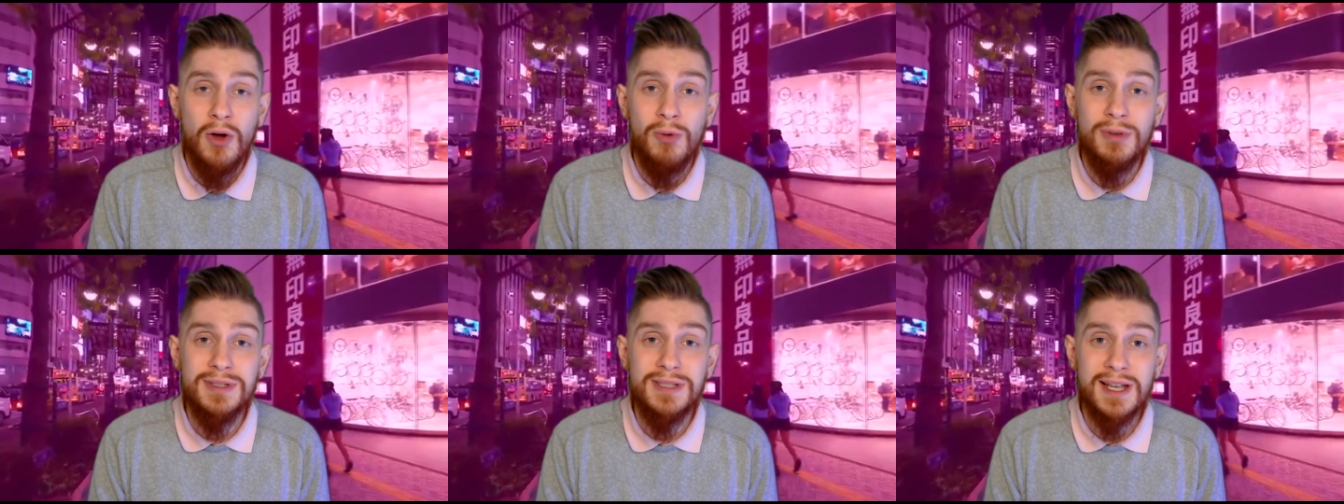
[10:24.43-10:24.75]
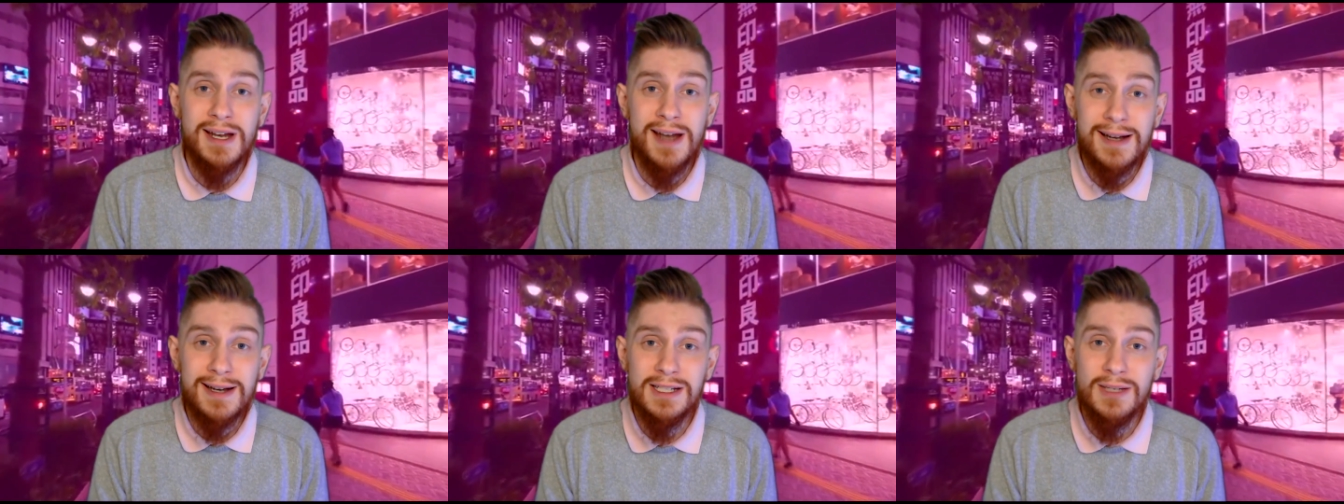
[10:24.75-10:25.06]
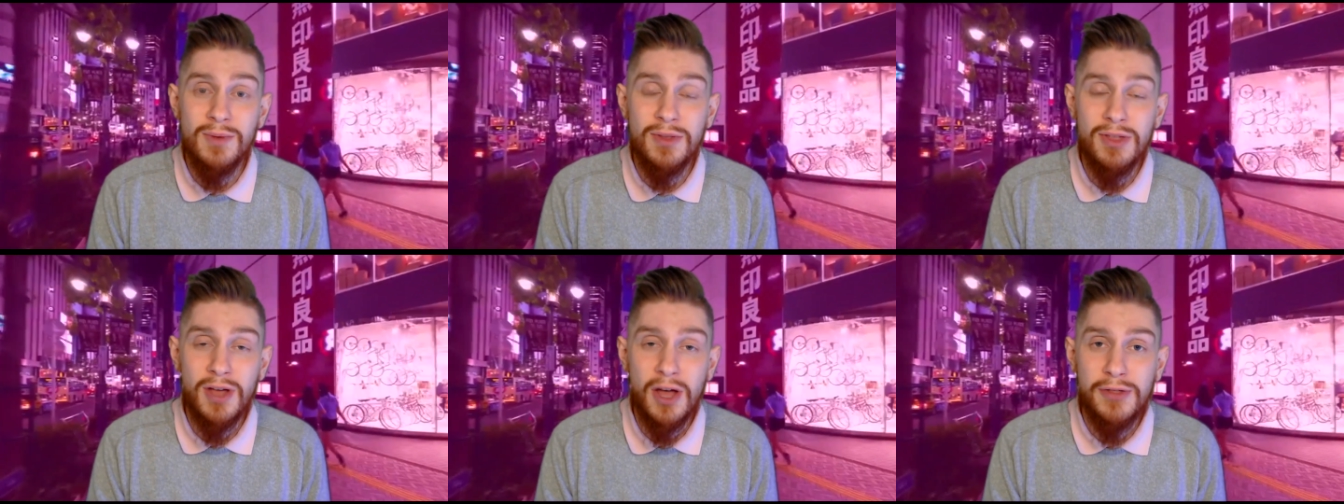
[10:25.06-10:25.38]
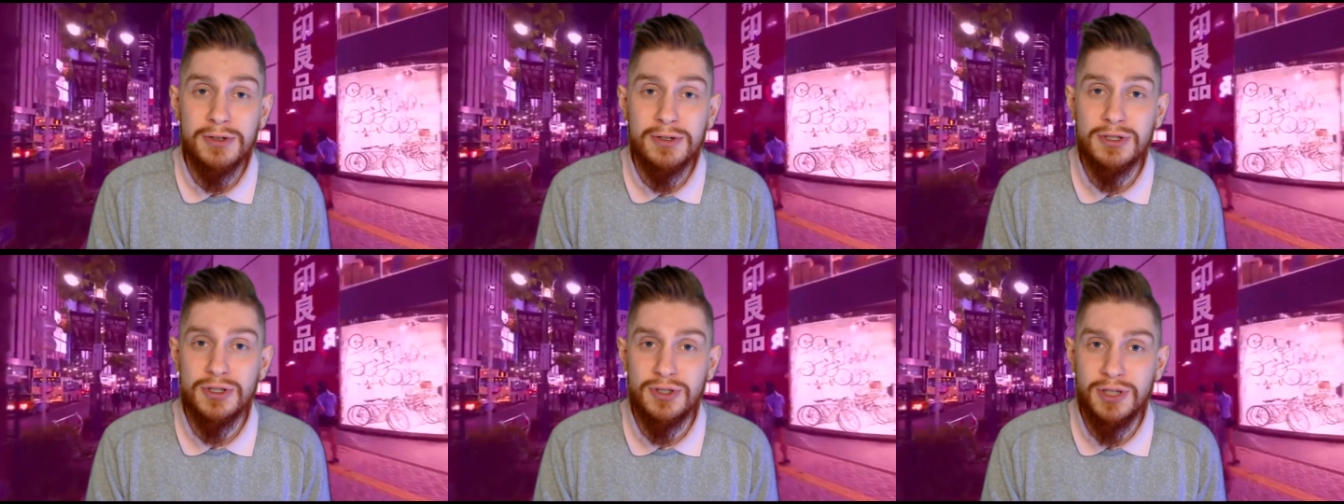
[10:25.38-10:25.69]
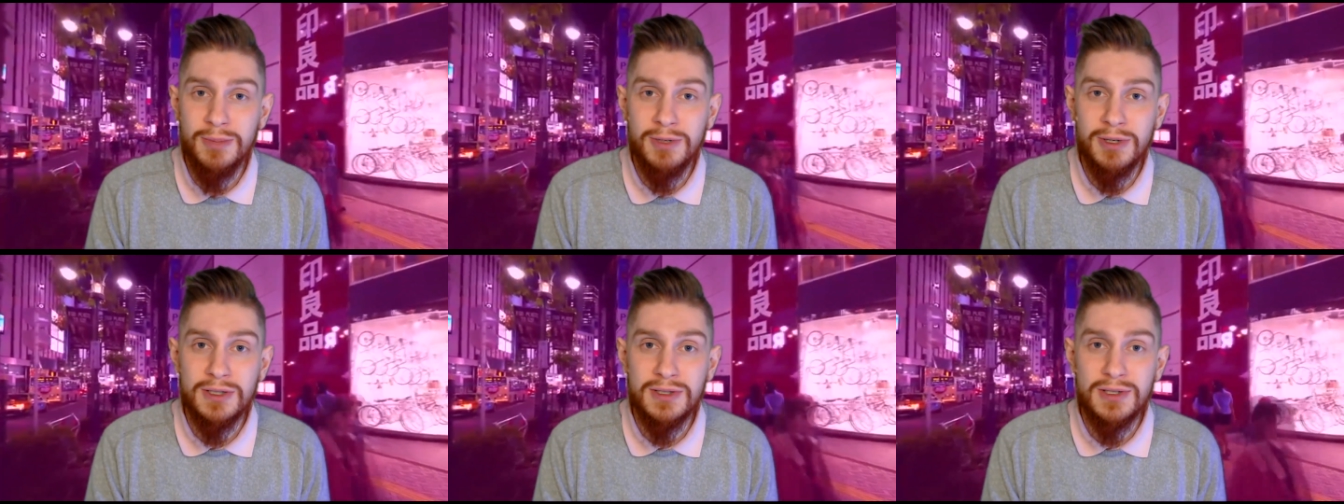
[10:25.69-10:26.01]
was connecting with other
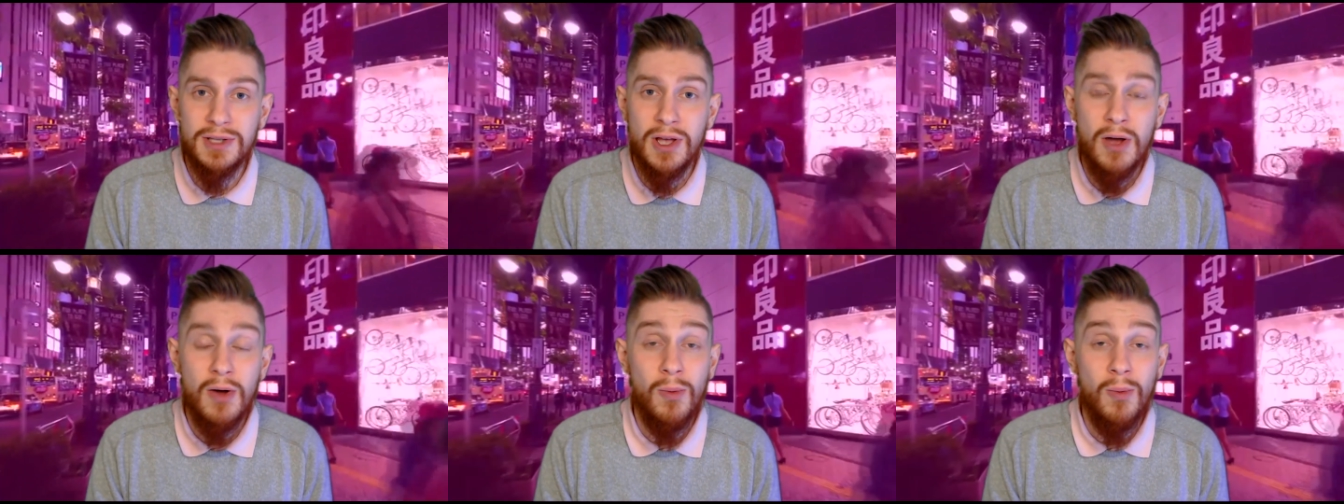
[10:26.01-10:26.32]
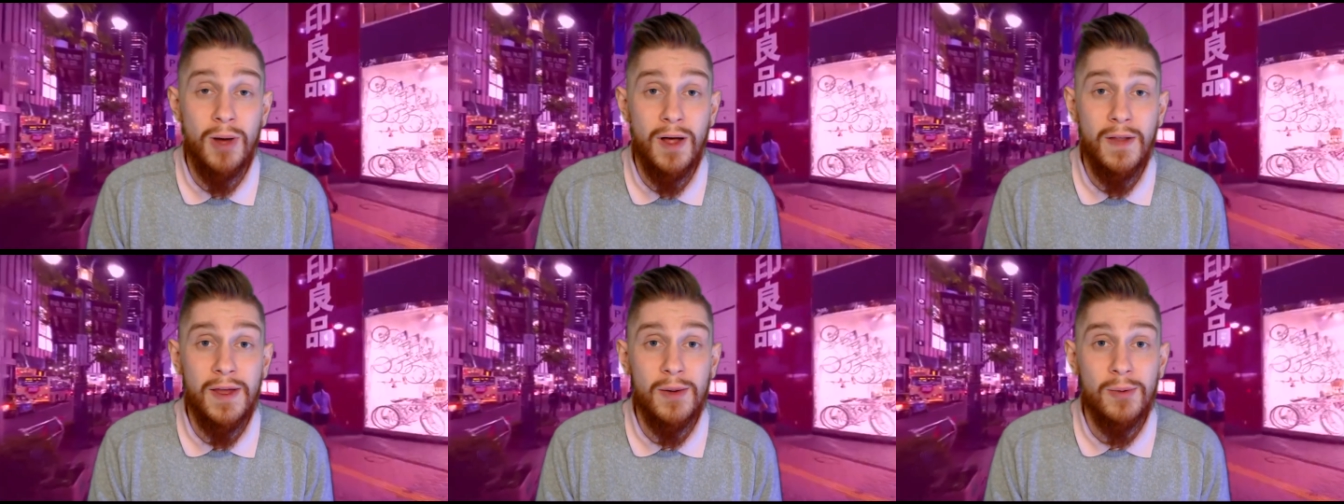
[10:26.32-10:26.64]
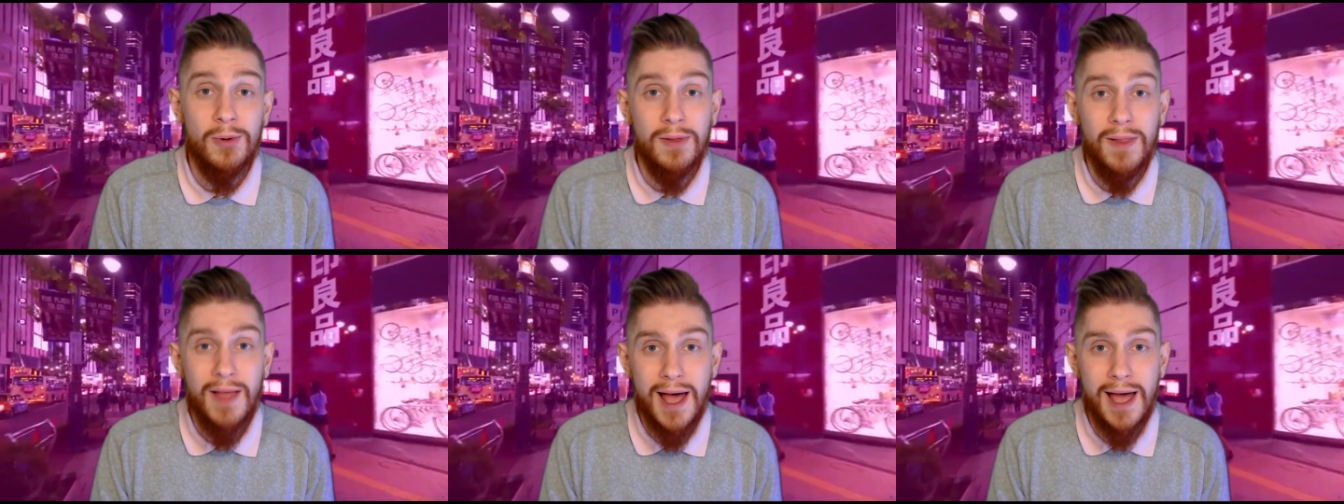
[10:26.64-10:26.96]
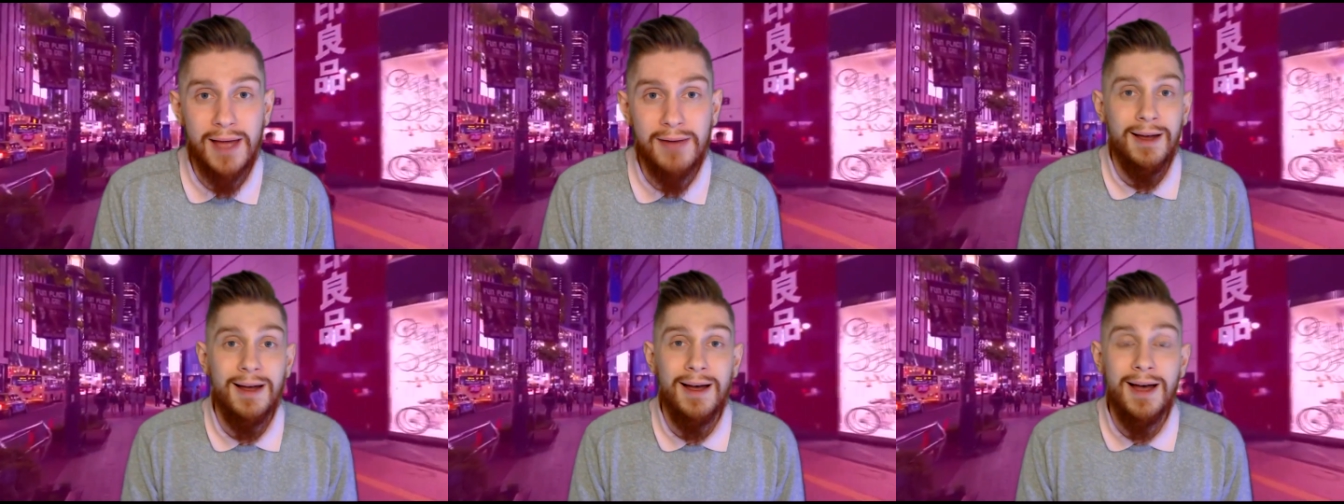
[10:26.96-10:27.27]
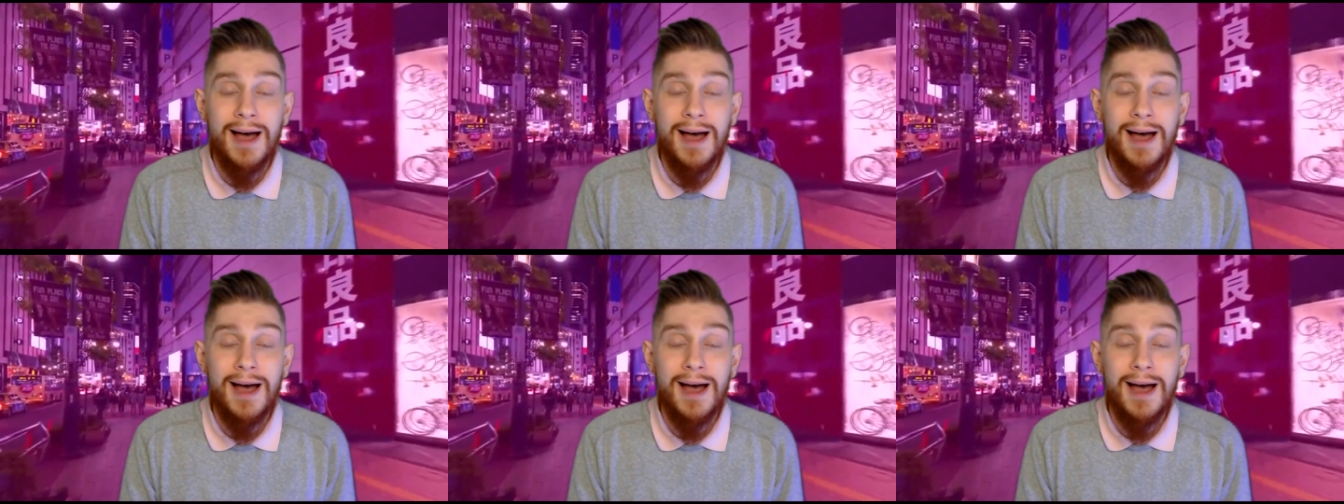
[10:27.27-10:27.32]
streamers while they were live.